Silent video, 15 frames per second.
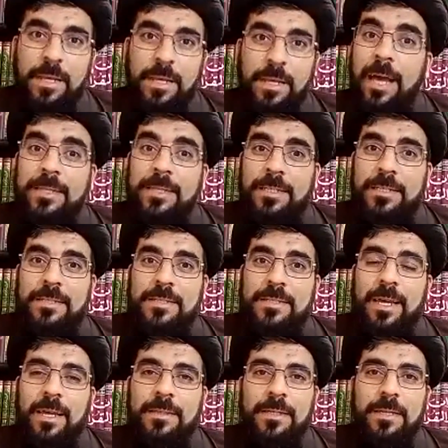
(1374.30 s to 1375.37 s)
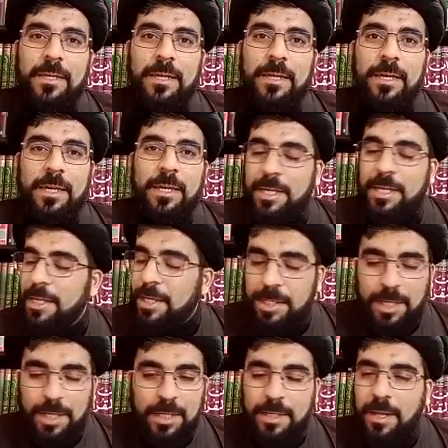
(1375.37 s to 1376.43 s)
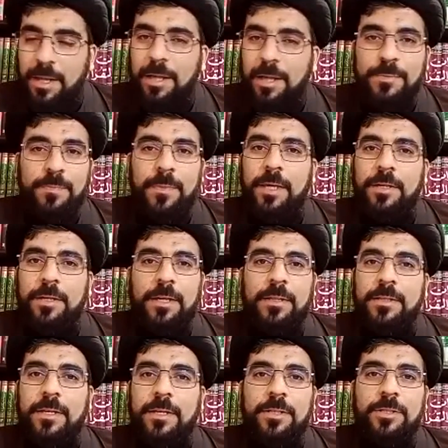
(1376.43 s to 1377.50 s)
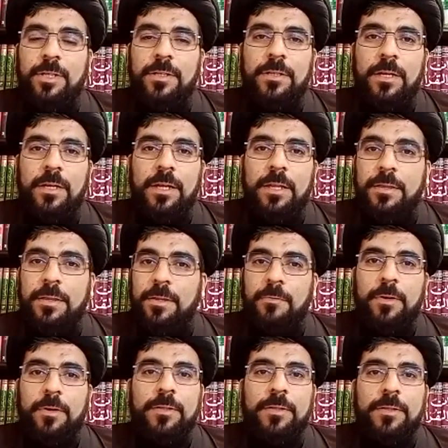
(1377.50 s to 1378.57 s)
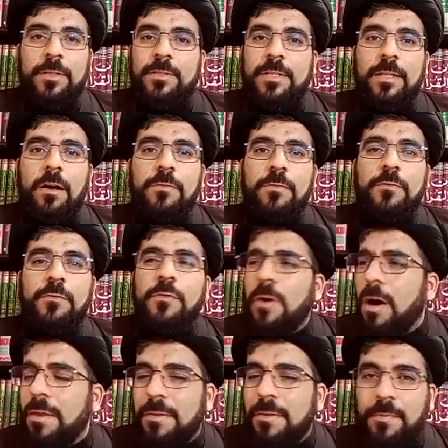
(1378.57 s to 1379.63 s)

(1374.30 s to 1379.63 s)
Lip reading: as he said, he cannot make intention during the Salat for other